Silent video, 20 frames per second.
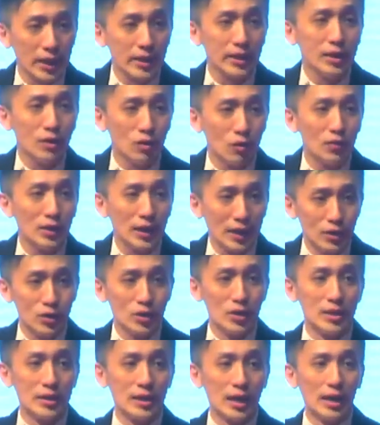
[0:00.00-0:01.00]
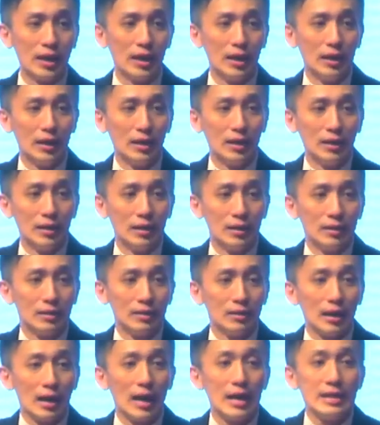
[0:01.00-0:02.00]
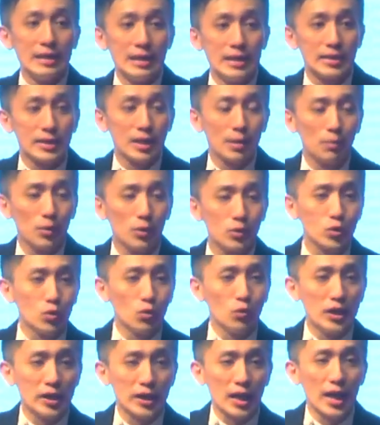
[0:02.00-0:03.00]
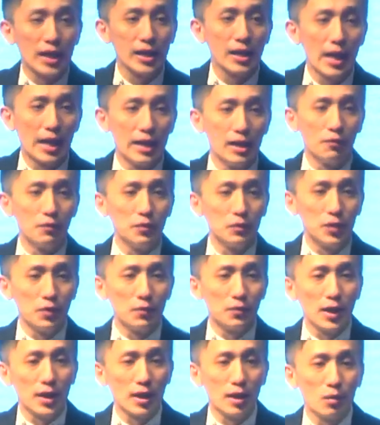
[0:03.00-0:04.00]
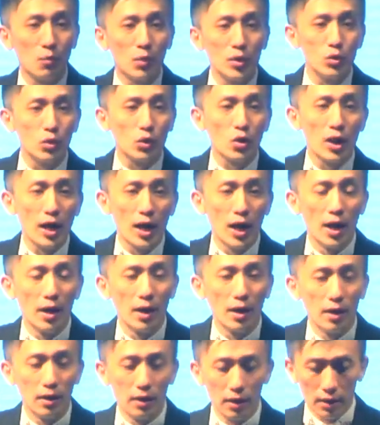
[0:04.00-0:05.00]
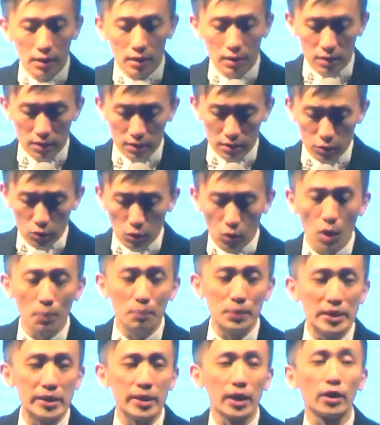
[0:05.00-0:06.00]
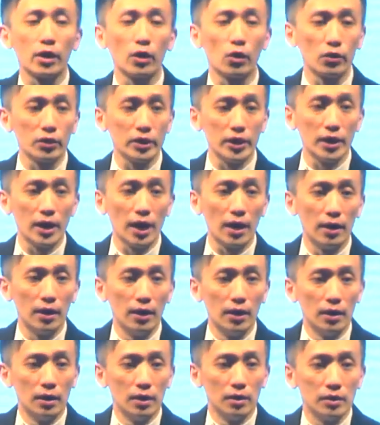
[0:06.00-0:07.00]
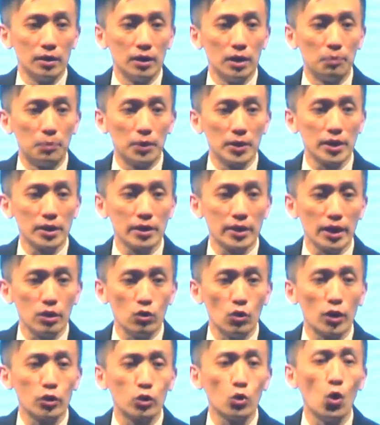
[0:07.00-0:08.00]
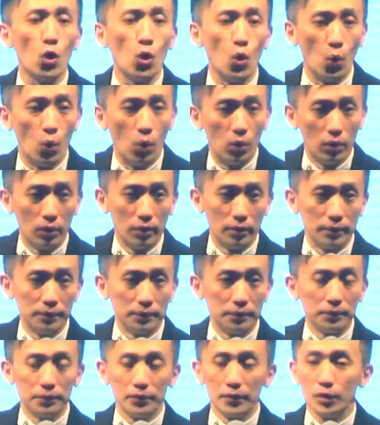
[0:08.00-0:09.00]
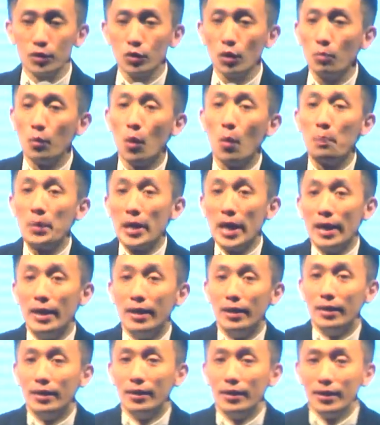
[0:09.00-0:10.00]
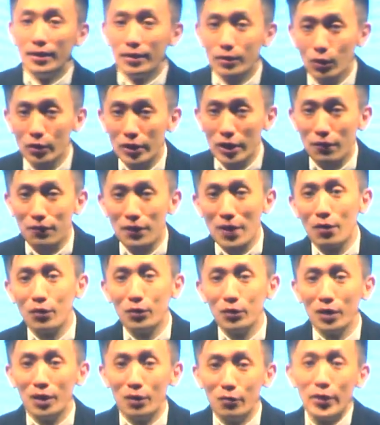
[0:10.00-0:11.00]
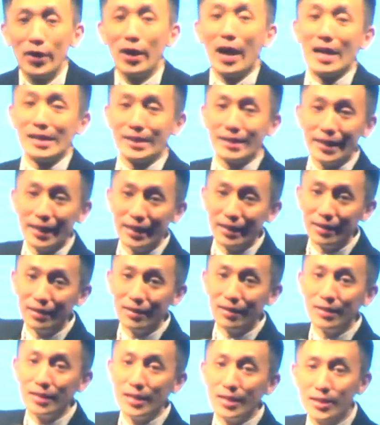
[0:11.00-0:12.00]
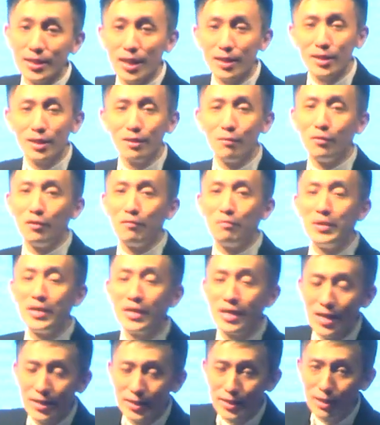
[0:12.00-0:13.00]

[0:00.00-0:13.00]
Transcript: 80 over agents. And he's supposed to retire at the 55. Want to go so-called be security guard. The person say you are too old. So bo pian. So he found real estate. He started with me at